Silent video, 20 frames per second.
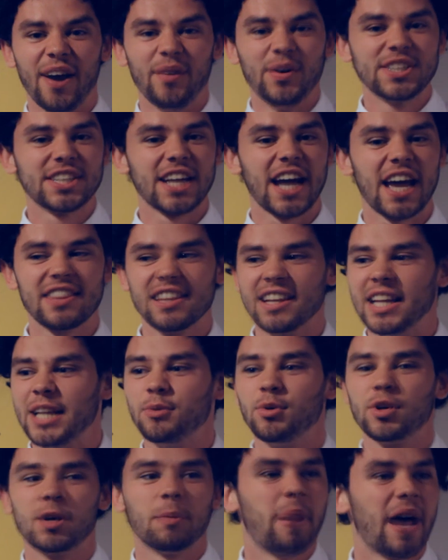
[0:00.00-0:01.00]
I wish I had the
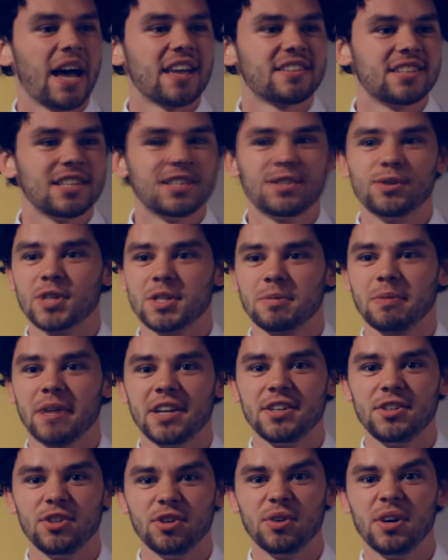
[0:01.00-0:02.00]
lingual capacities to
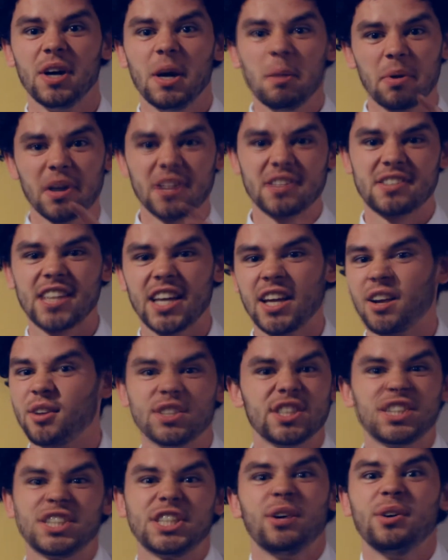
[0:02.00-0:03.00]
explain it to you, but instead
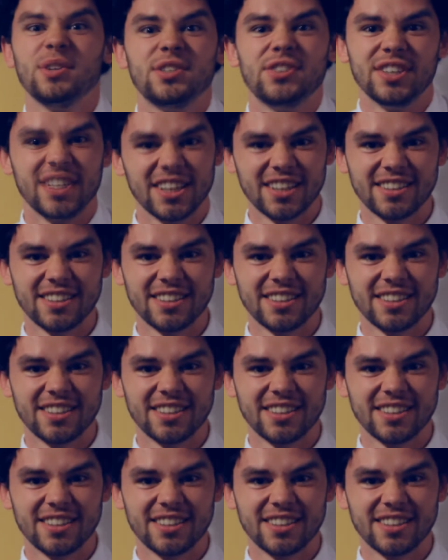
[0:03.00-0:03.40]
I'll just show it to